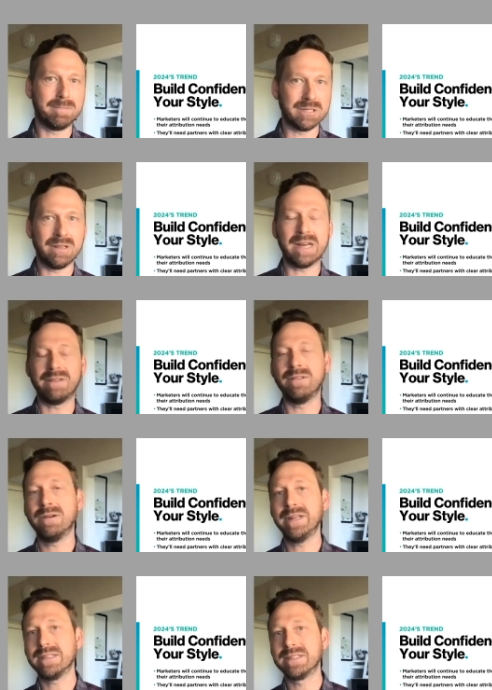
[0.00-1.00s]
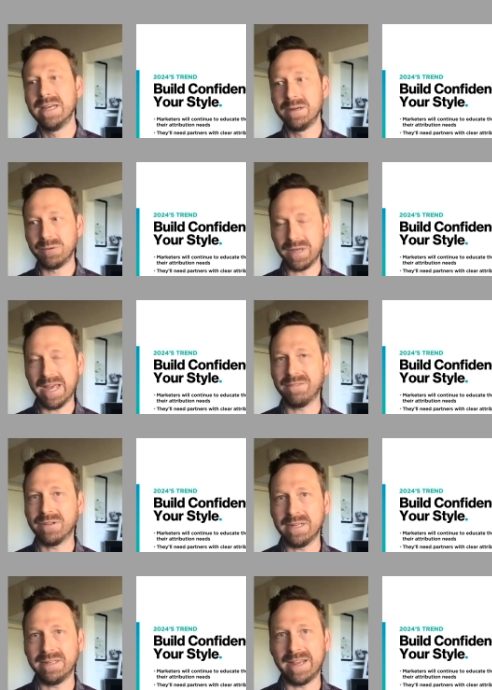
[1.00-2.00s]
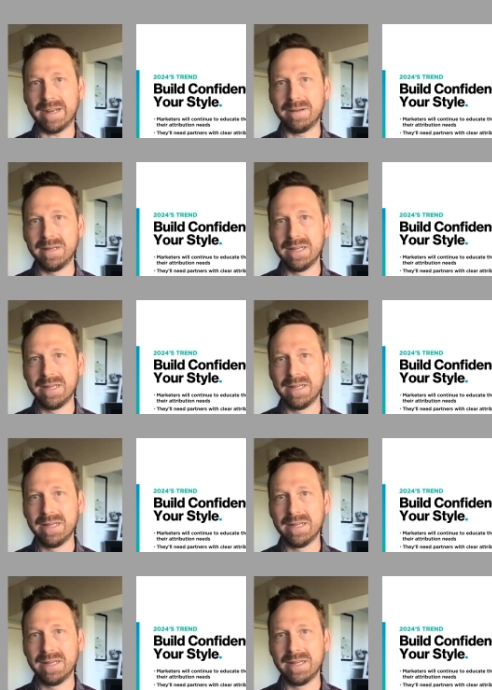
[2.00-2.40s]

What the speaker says: There's a lot of learnings when you have clean data